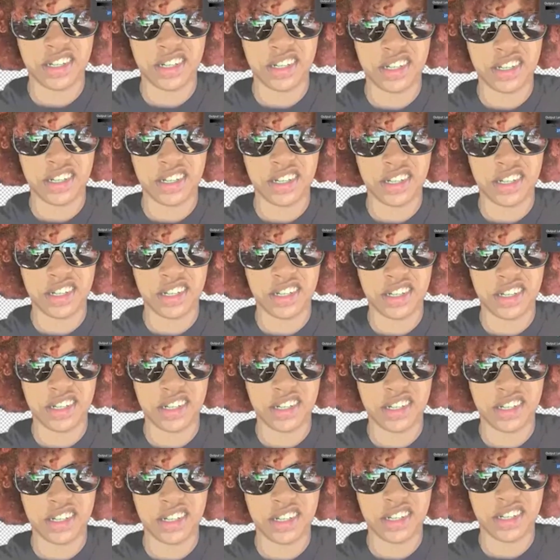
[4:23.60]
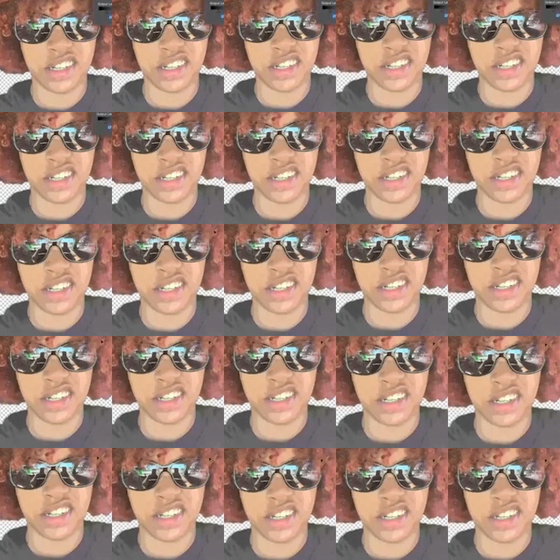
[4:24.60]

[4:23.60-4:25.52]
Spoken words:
(no one is talking)